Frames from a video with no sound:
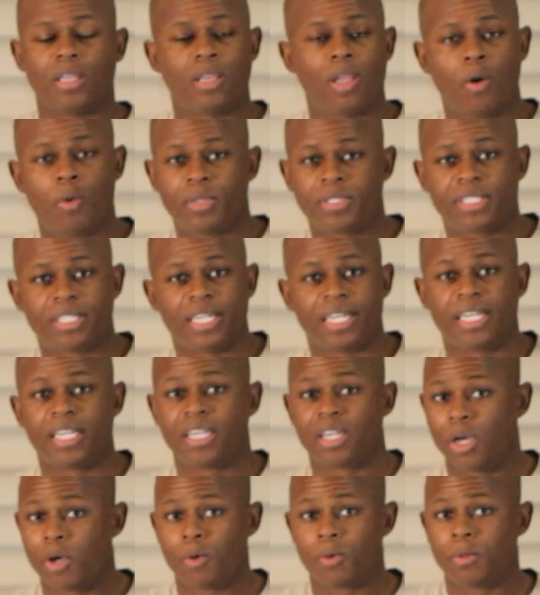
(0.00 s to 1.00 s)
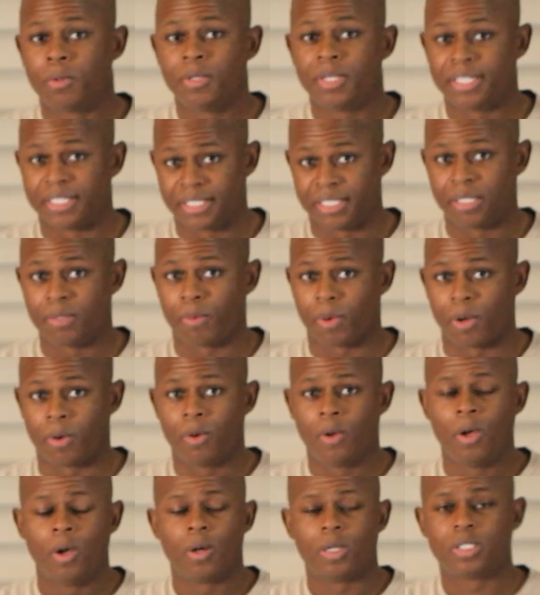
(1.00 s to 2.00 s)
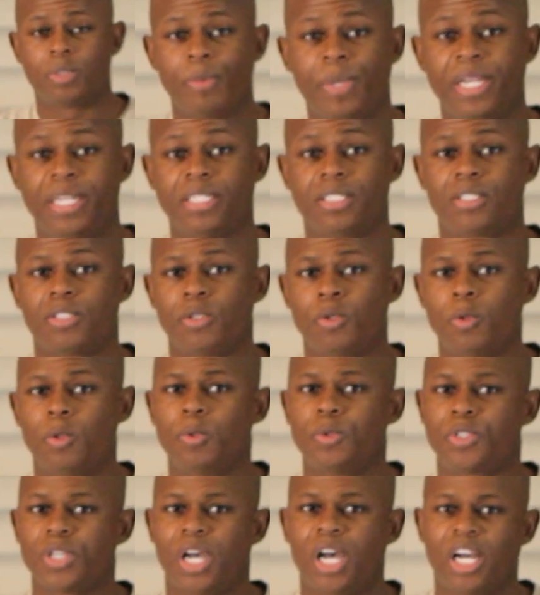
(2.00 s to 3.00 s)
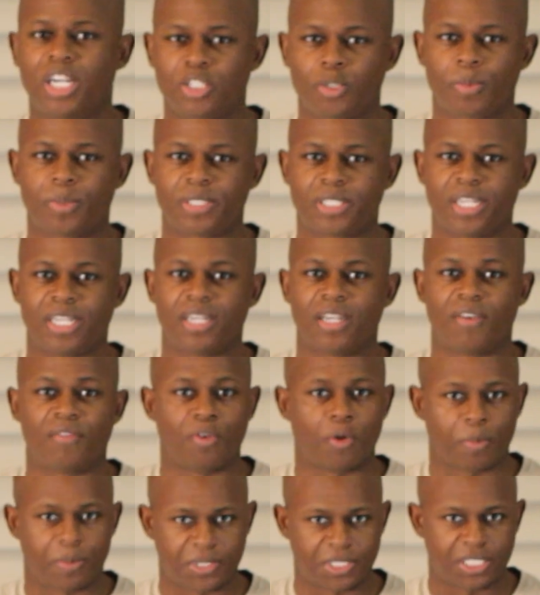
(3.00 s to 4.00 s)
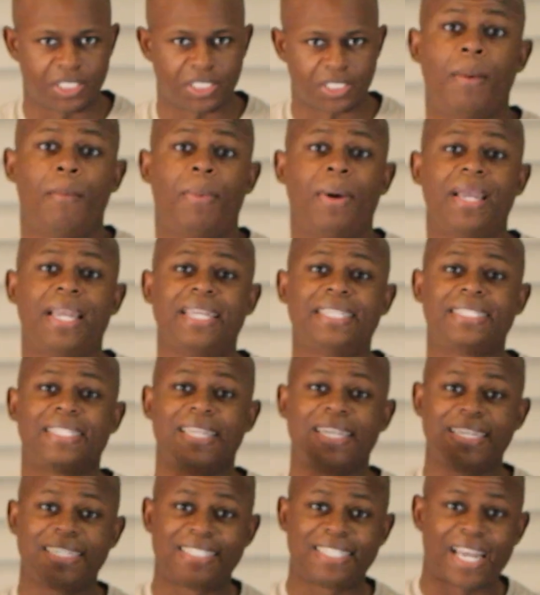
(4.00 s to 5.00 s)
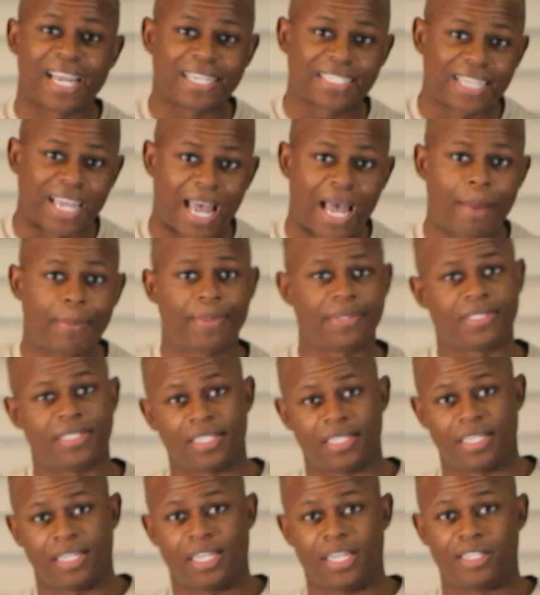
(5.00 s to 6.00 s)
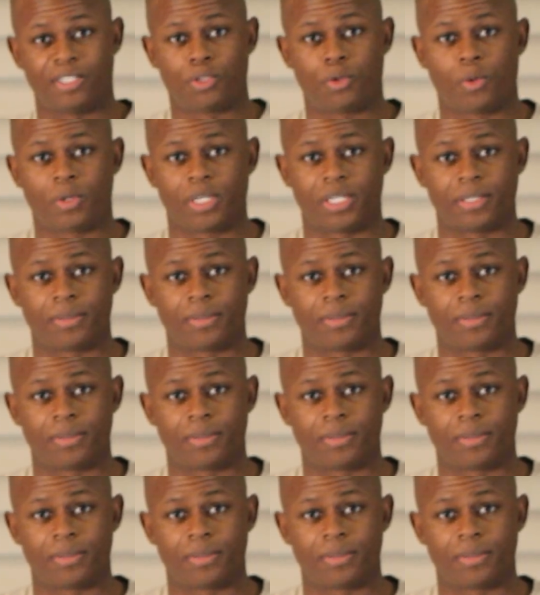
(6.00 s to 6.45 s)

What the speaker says: lowest it can go is 0. Which means you lose 100% of your position. But it's the exact opposite in shorting.